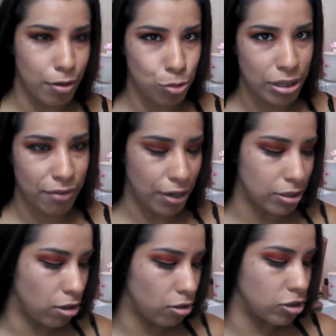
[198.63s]
25
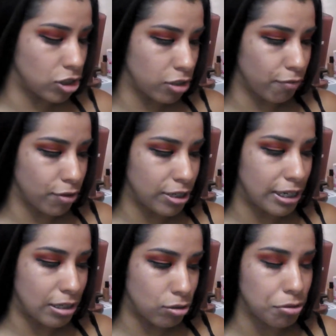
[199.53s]
dollars just for
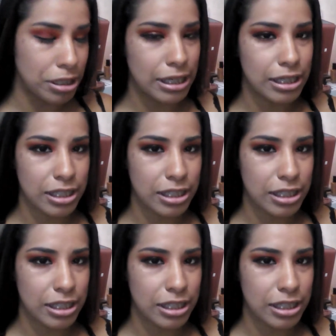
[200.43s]
three